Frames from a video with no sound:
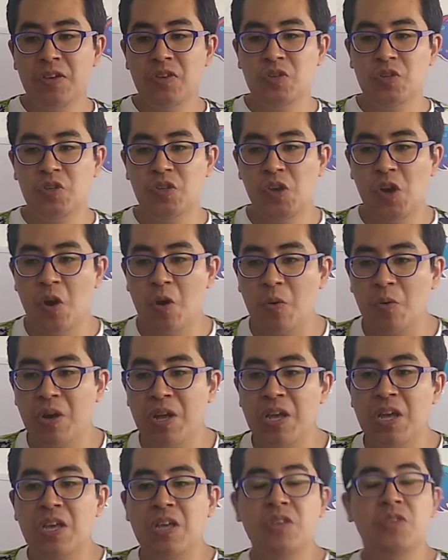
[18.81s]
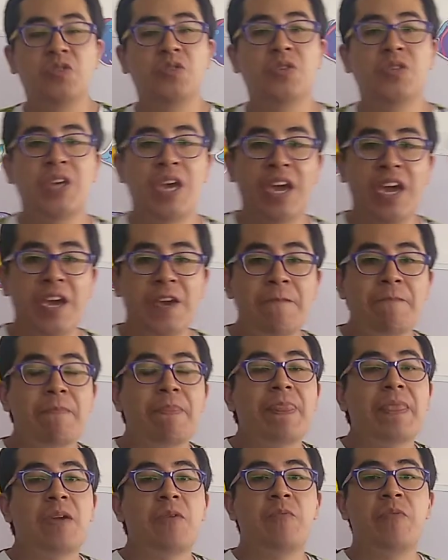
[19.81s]
So,
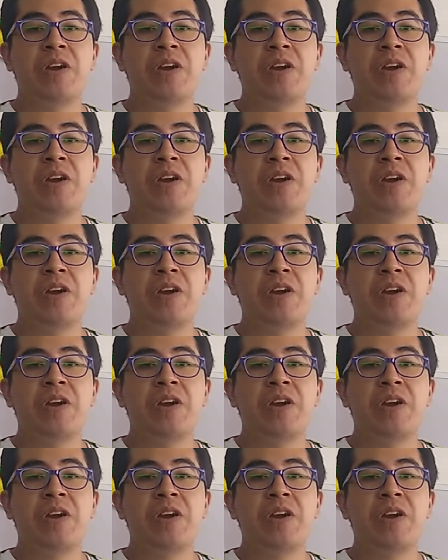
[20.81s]
today,